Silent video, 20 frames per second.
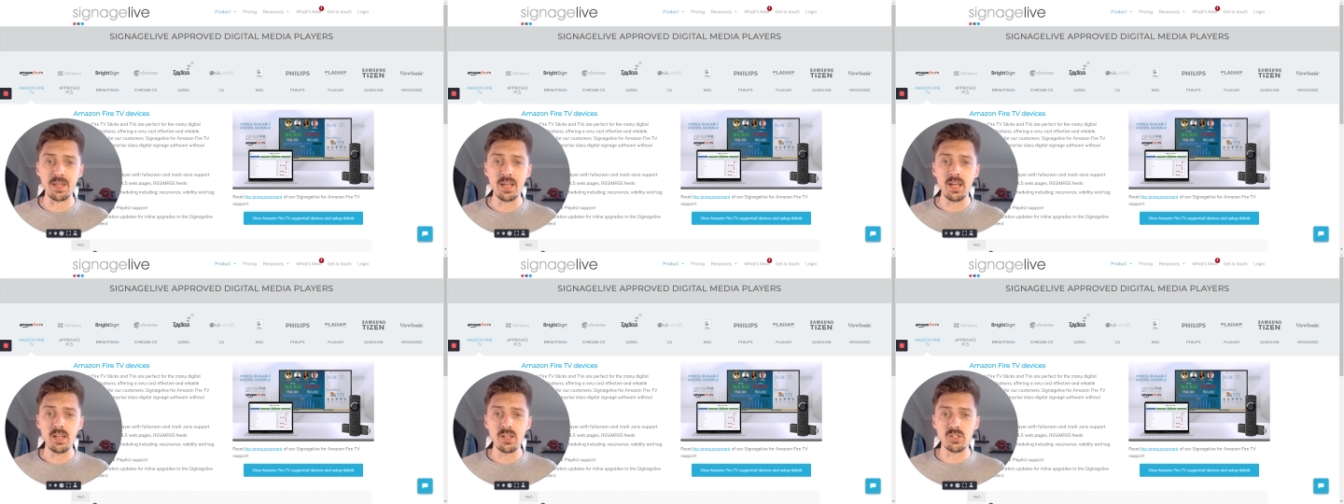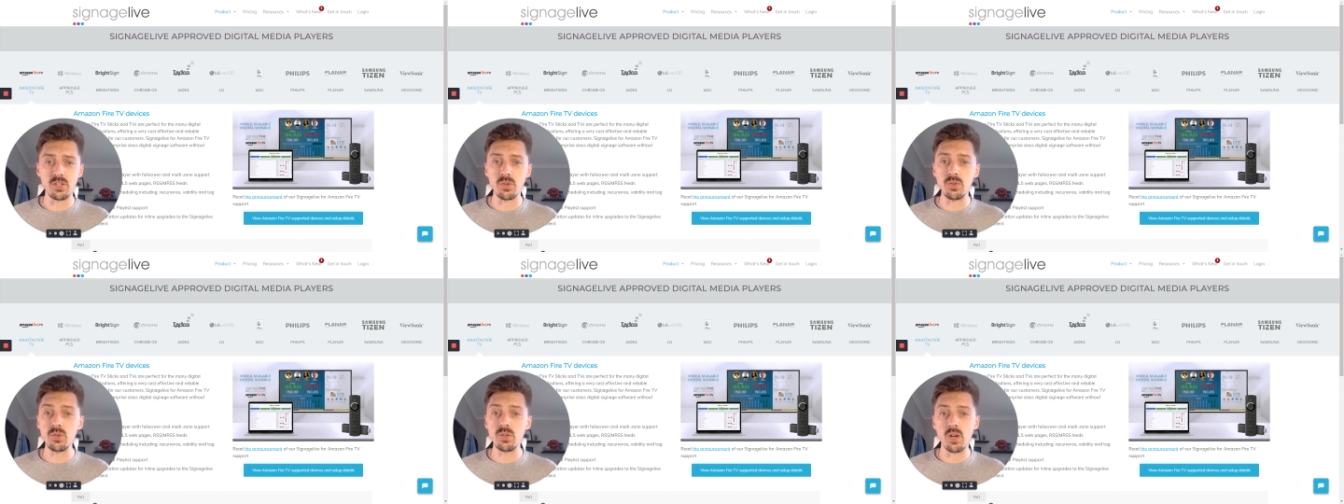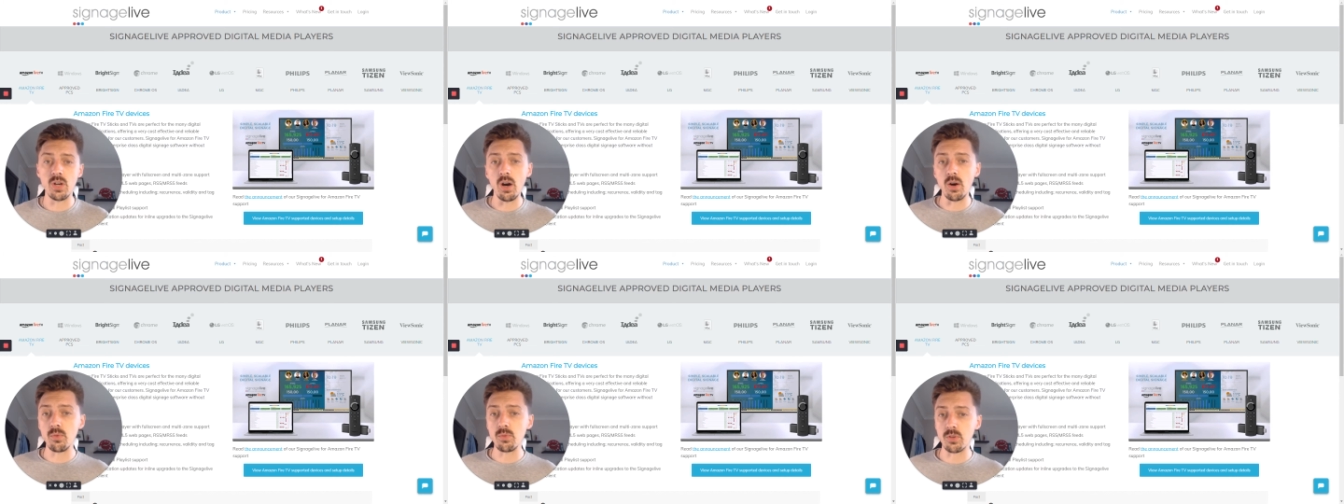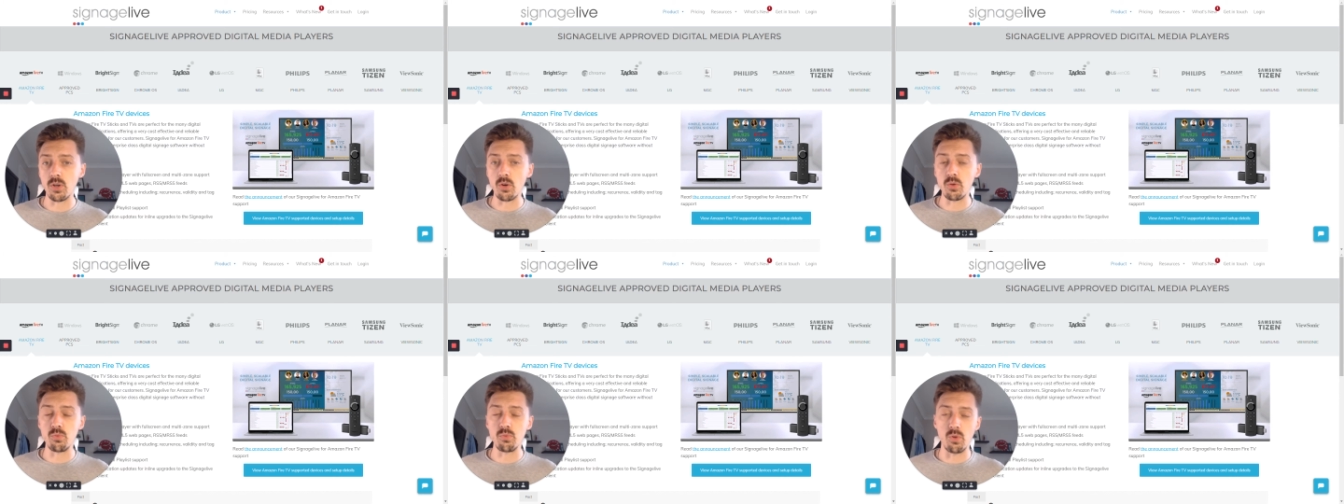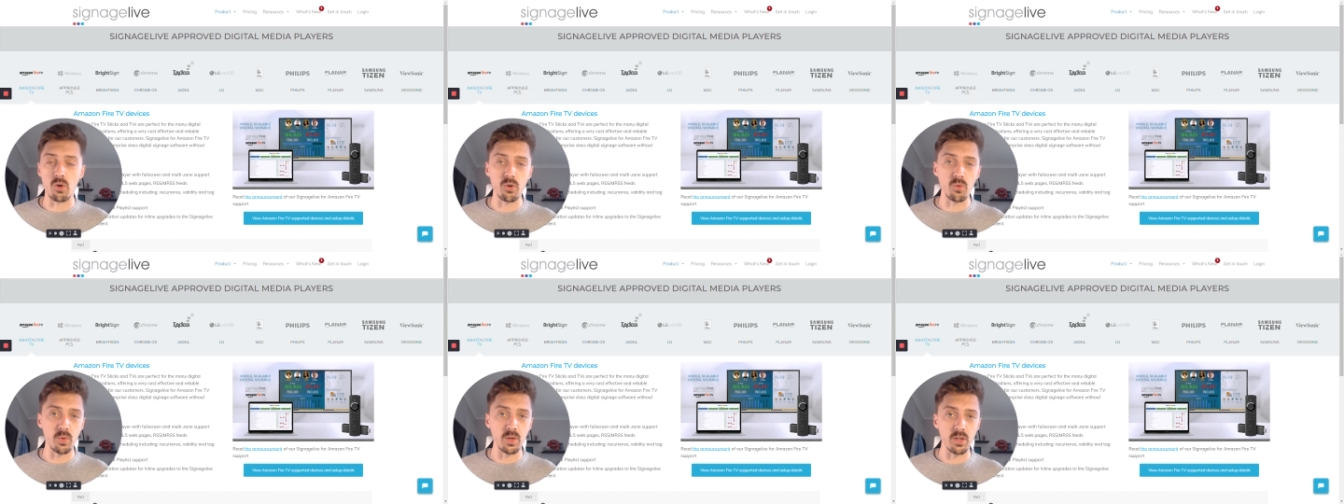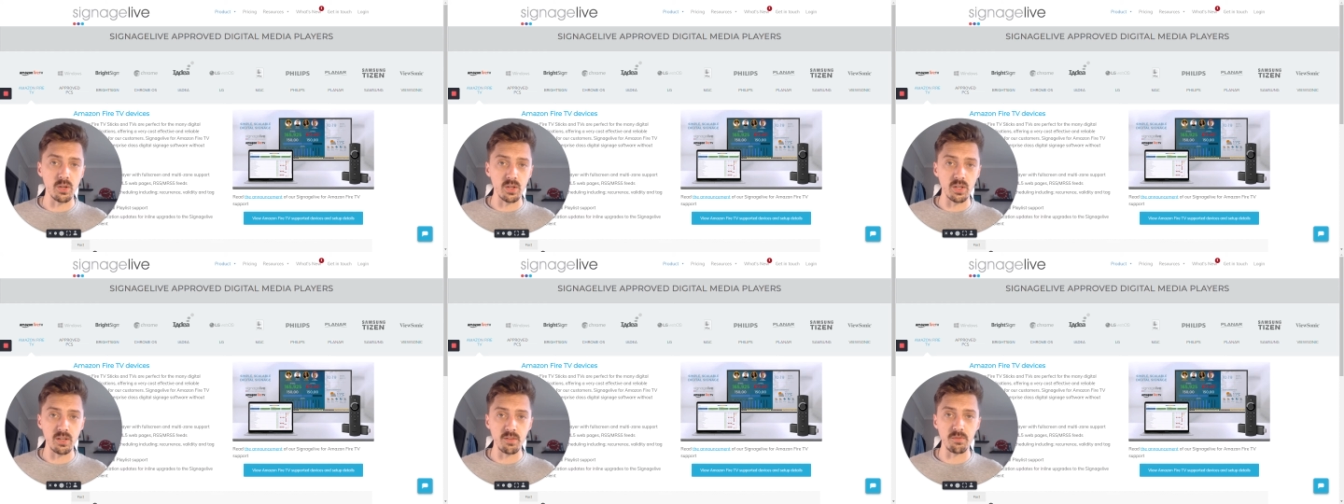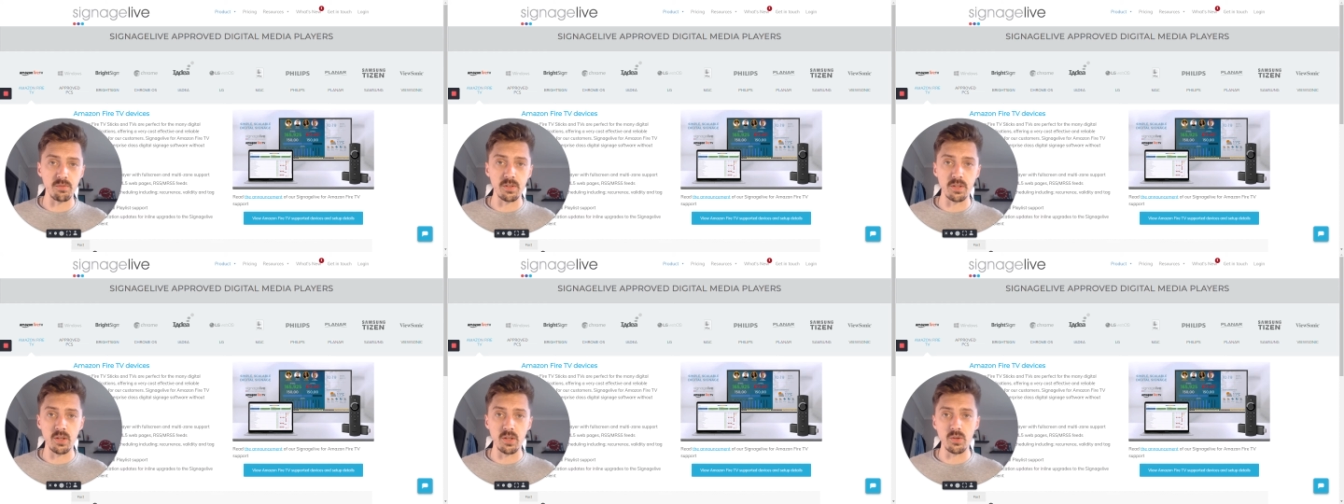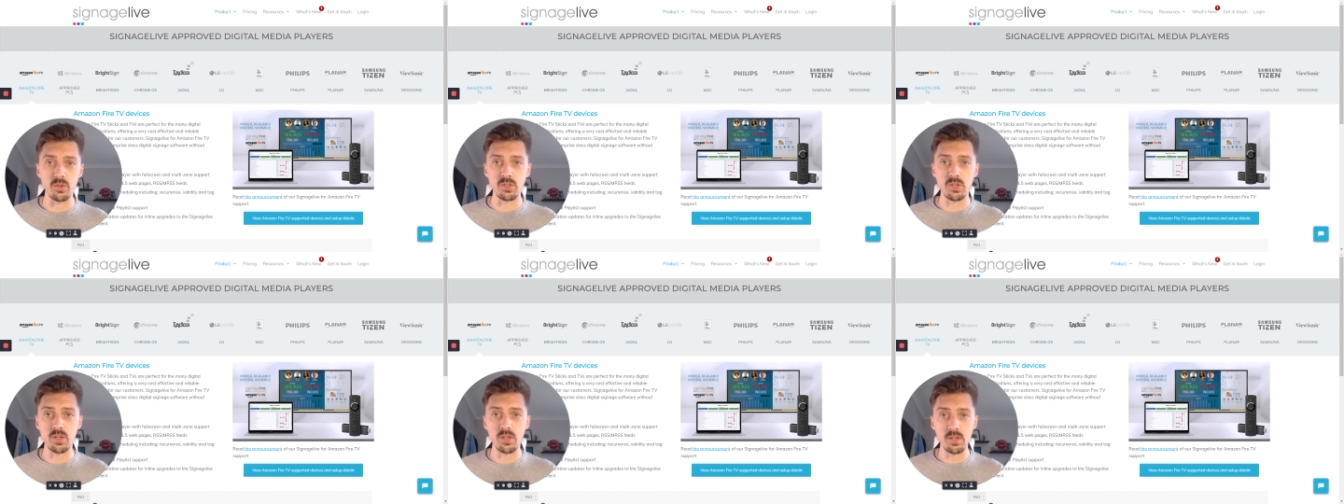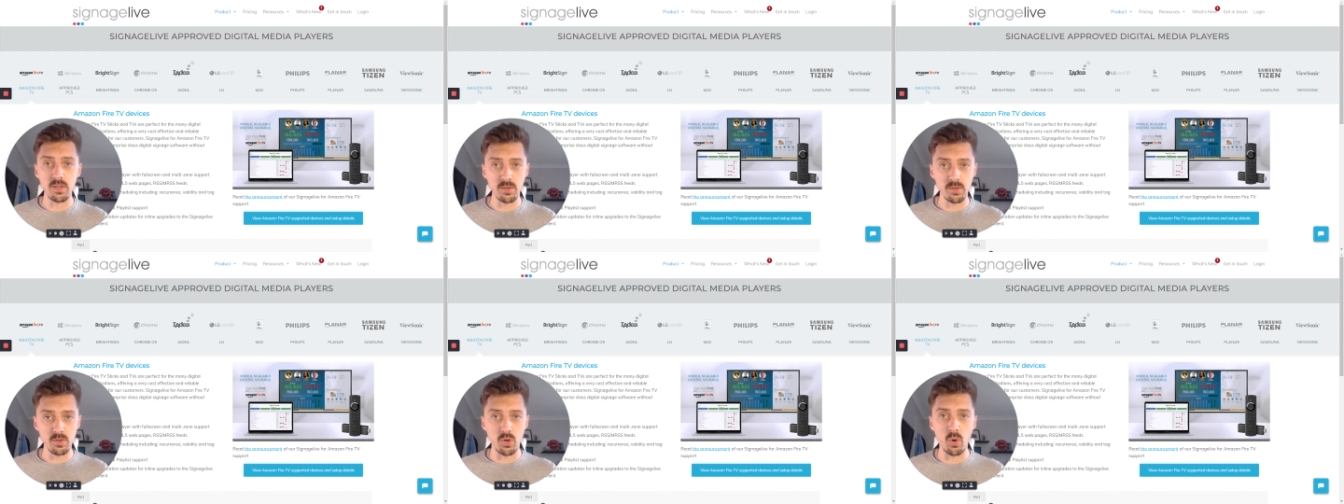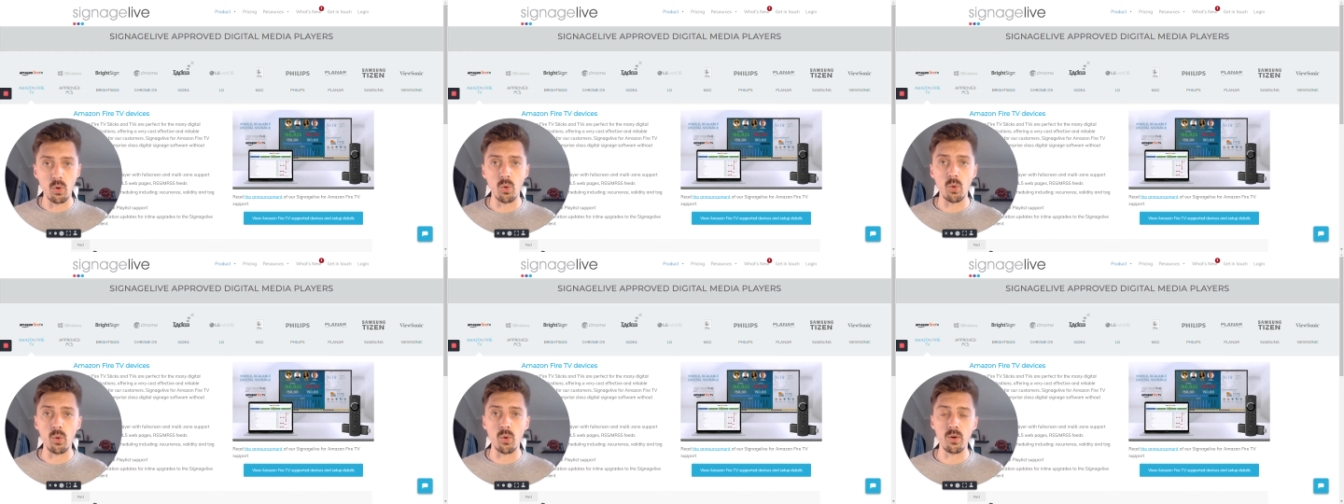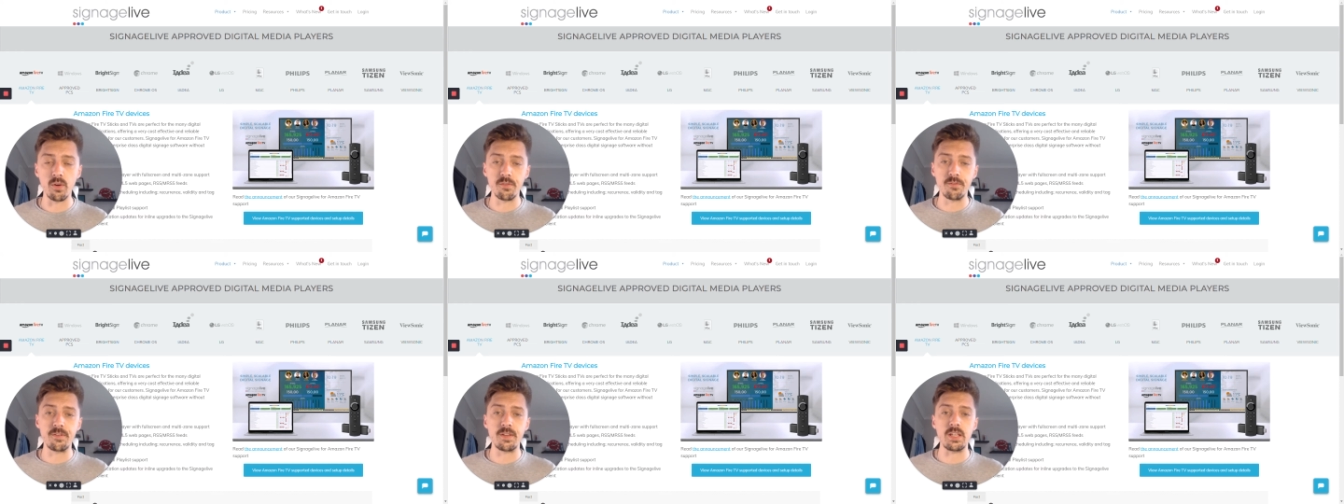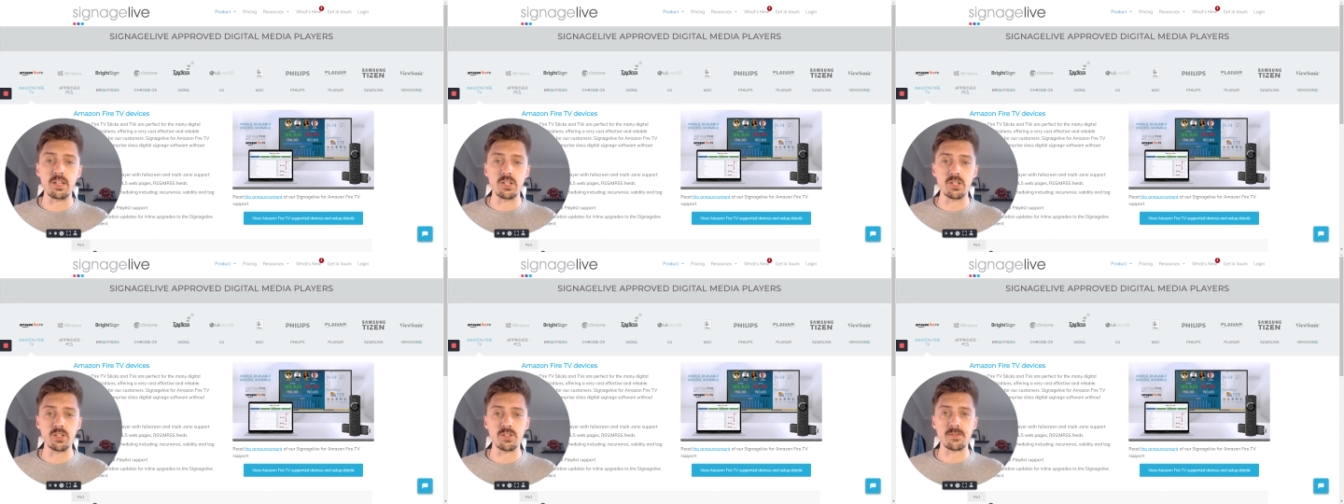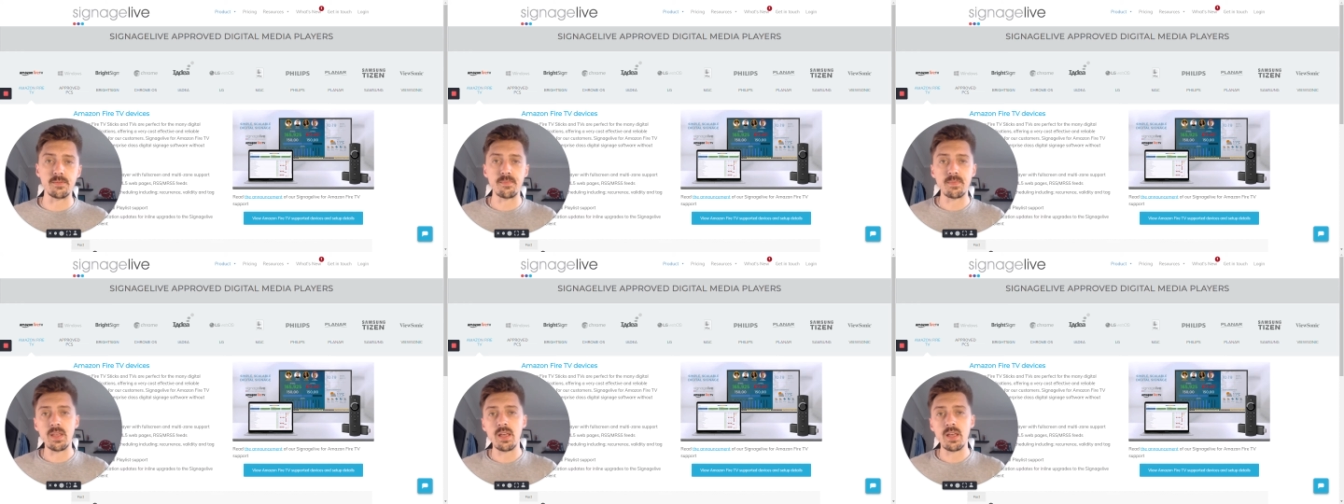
So you can't go wrong when you're looking for those core features.